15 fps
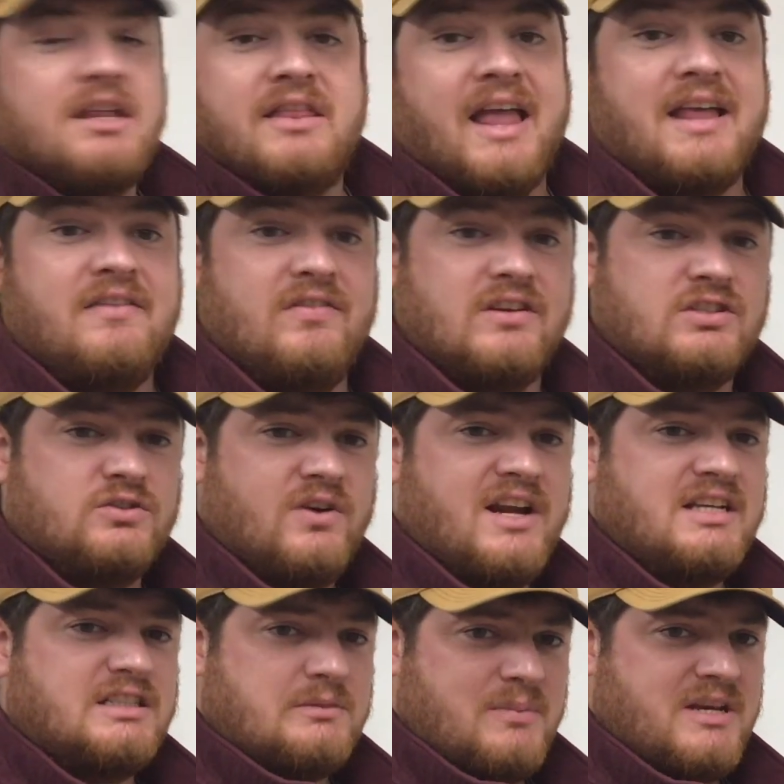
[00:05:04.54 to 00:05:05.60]
that in the
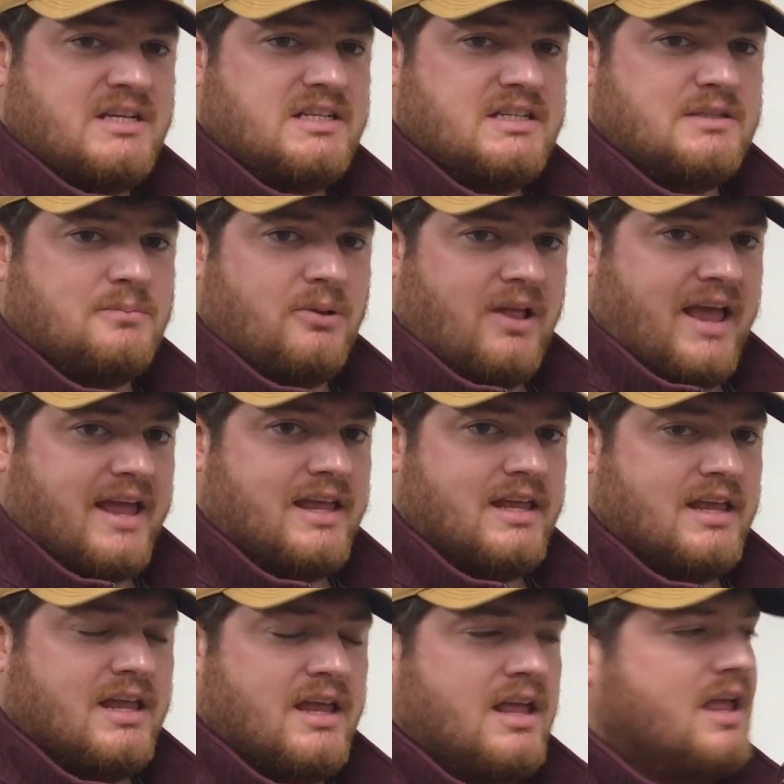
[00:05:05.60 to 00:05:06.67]
straight species plant,
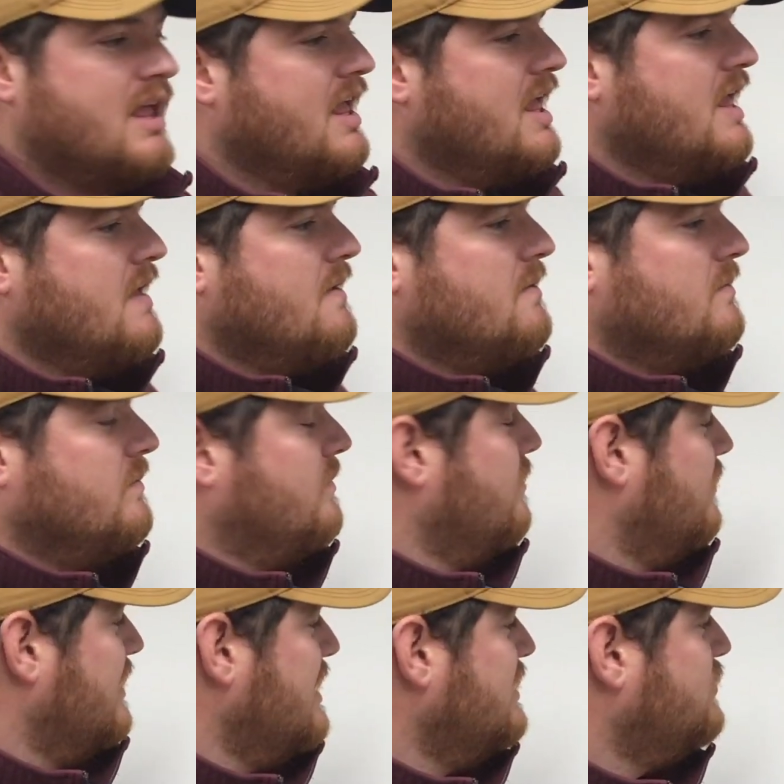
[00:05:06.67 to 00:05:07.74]

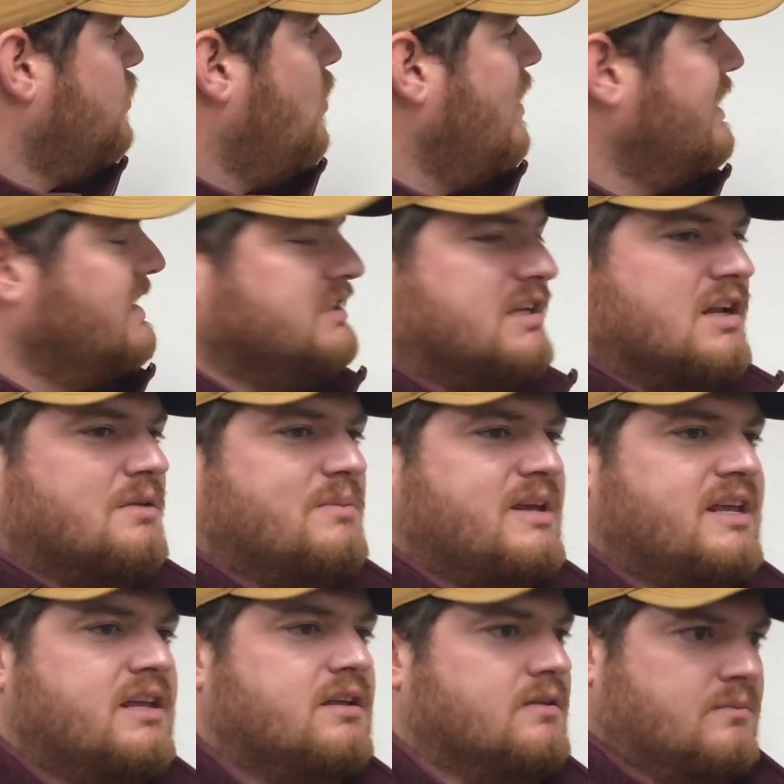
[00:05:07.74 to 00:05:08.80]
each one is going to
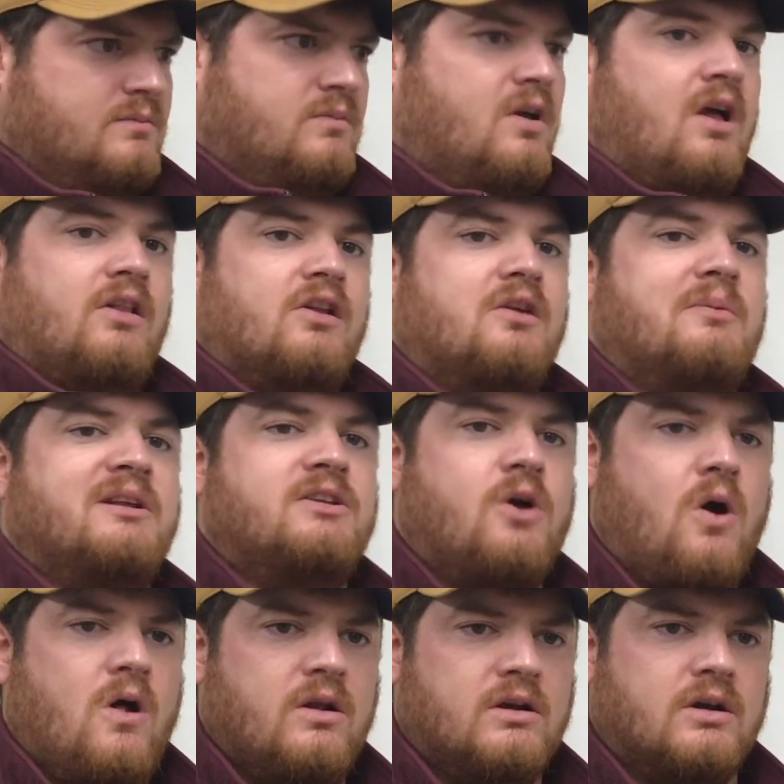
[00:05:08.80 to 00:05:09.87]
be a little bit
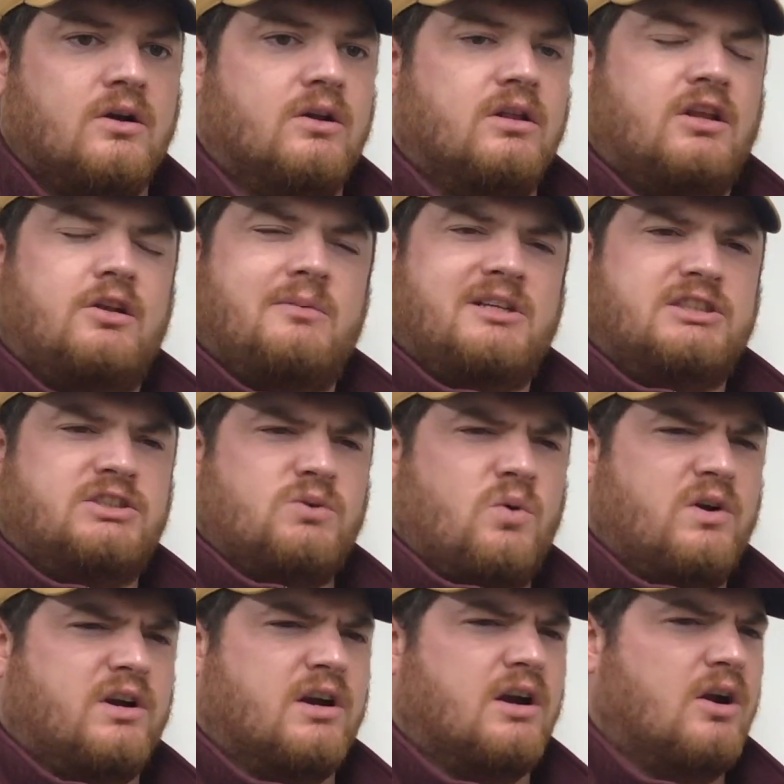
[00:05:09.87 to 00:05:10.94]
taller or a little bit
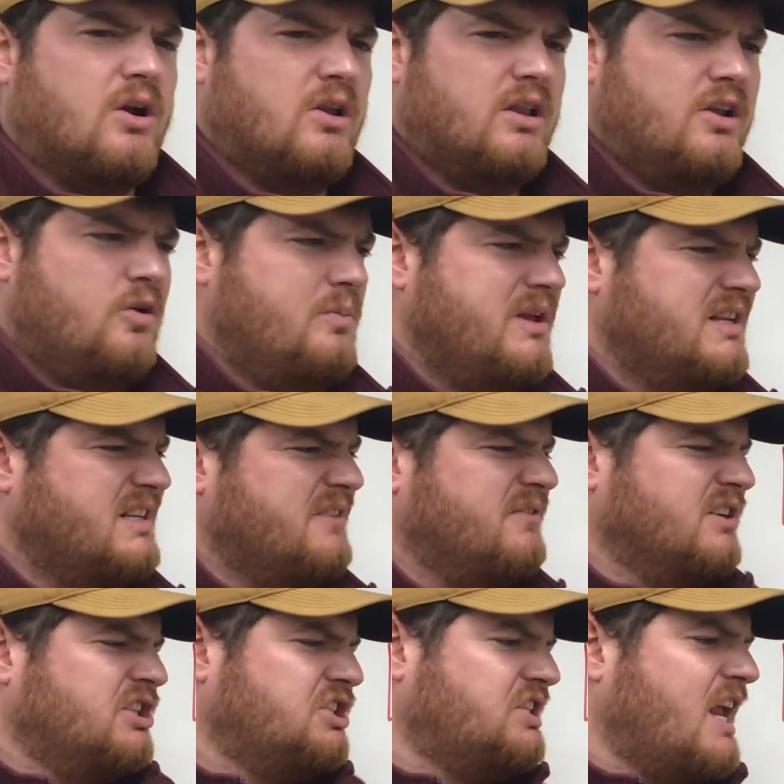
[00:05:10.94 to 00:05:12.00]
shorter or a little bit
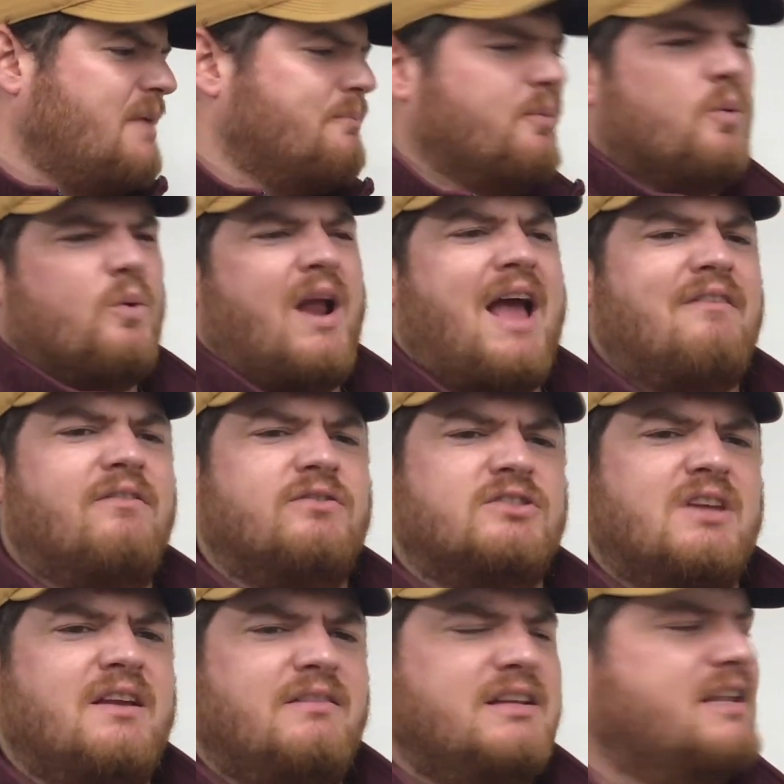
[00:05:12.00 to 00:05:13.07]
different shape or have
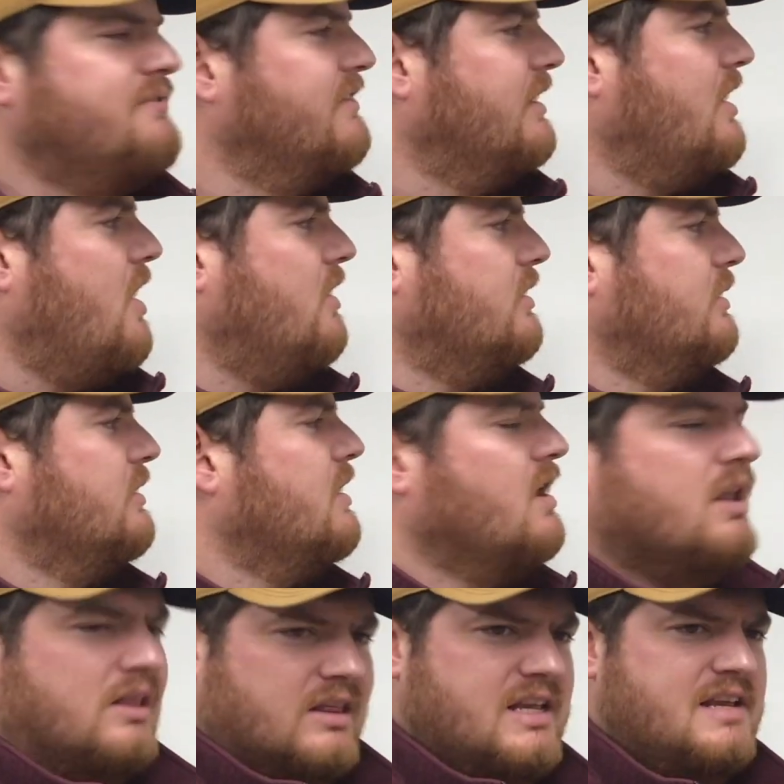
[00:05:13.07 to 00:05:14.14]
slightly different color
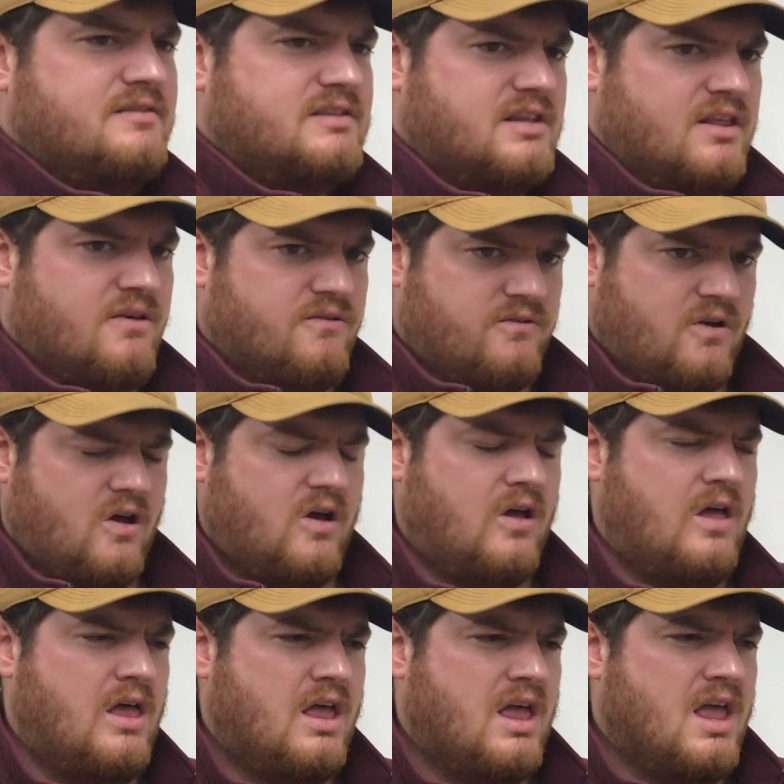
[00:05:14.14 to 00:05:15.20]
leaves in the
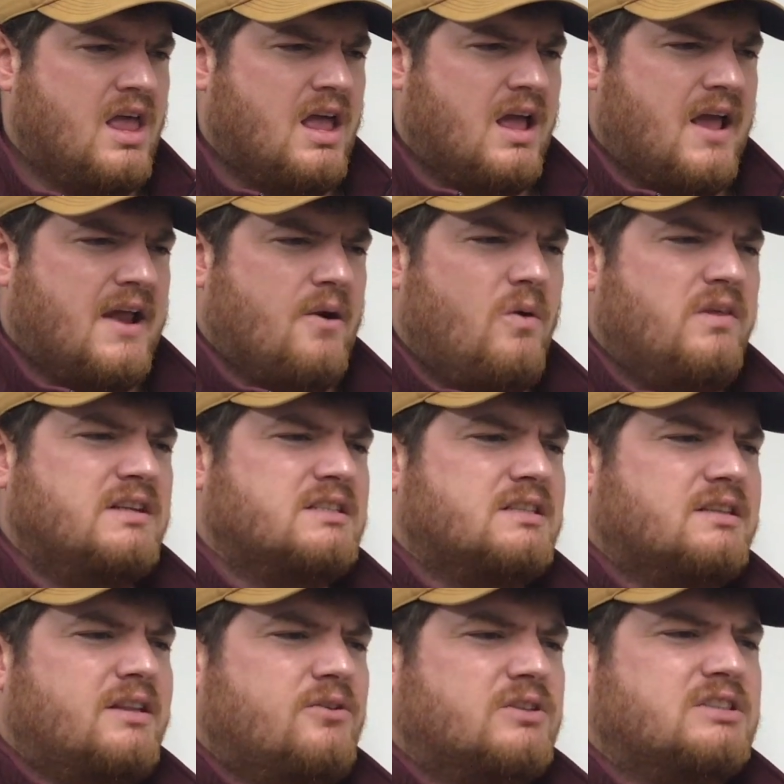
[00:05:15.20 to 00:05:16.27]
fall. And all these
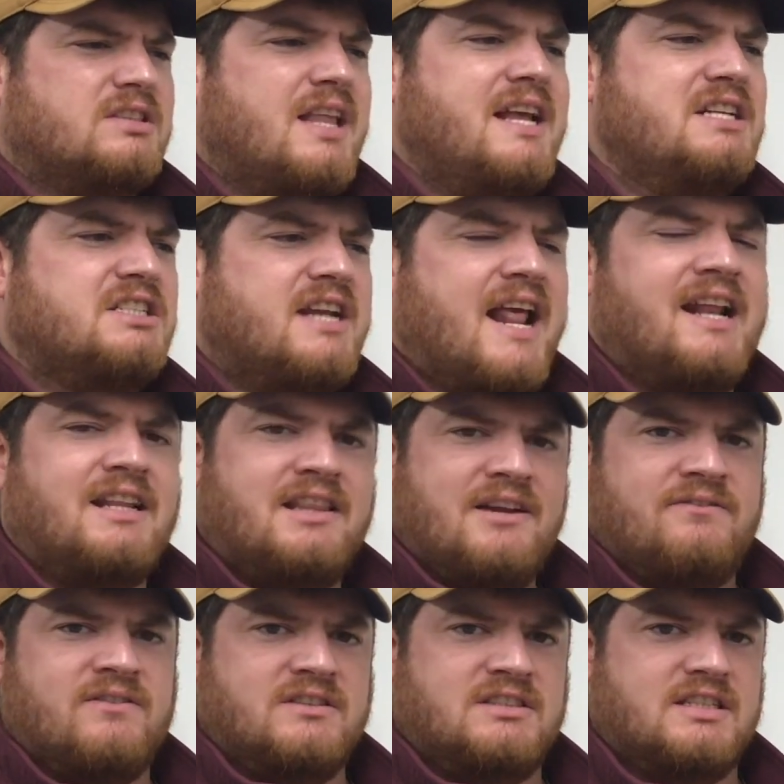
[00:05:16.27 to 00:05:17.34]
little slight genetic
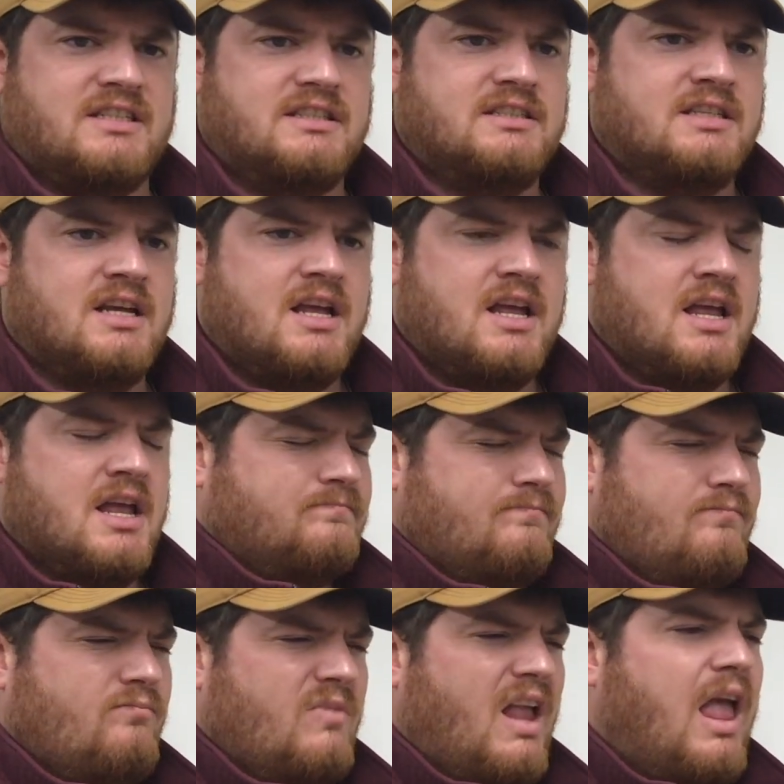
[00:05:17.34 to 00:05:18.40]
differences
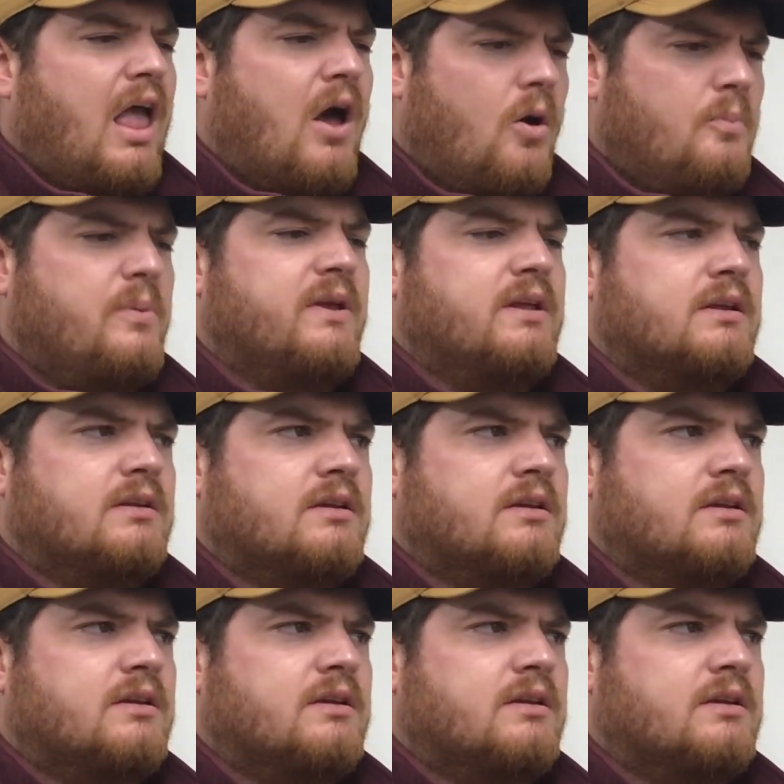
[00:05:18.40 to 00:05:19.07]
help it